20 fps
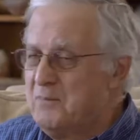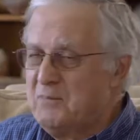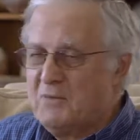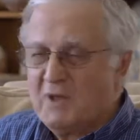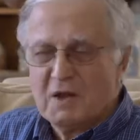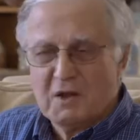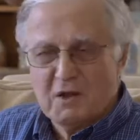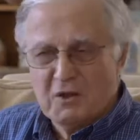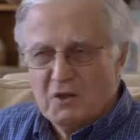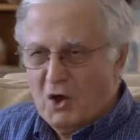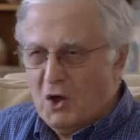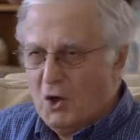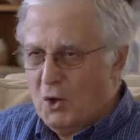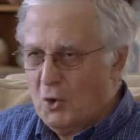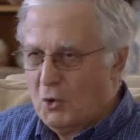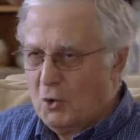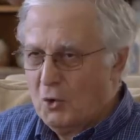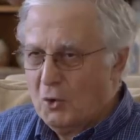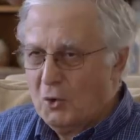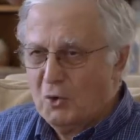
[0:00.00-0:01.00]
The, the
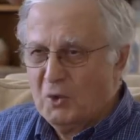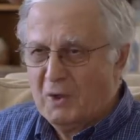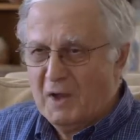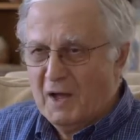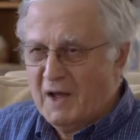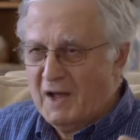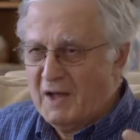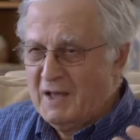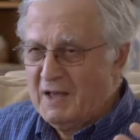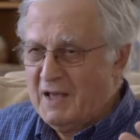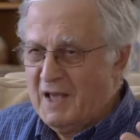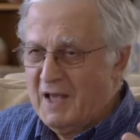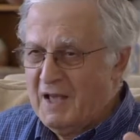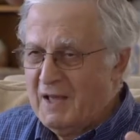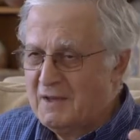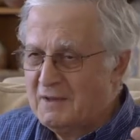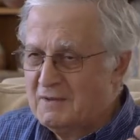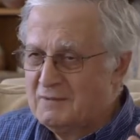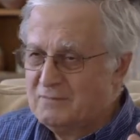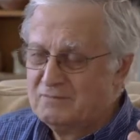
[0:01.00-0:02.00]
whole
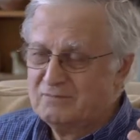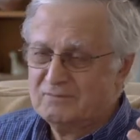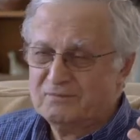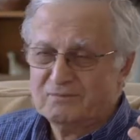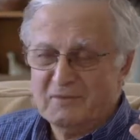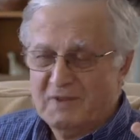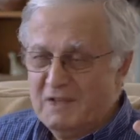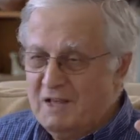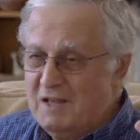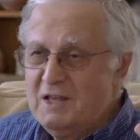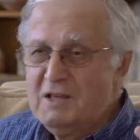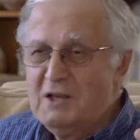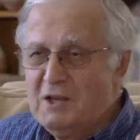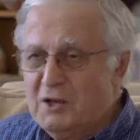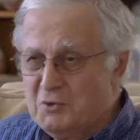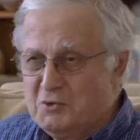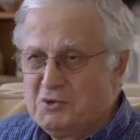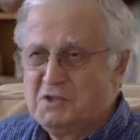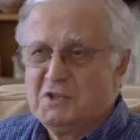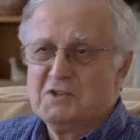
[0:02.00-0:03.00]
ICANN
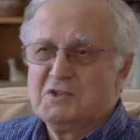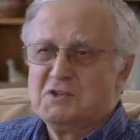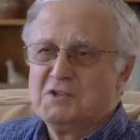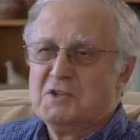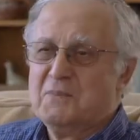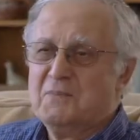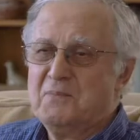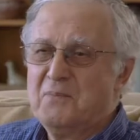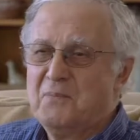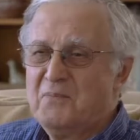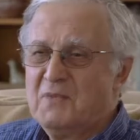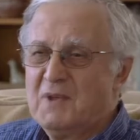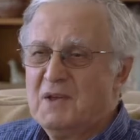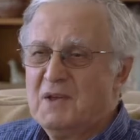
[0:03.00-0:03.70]
ecosystem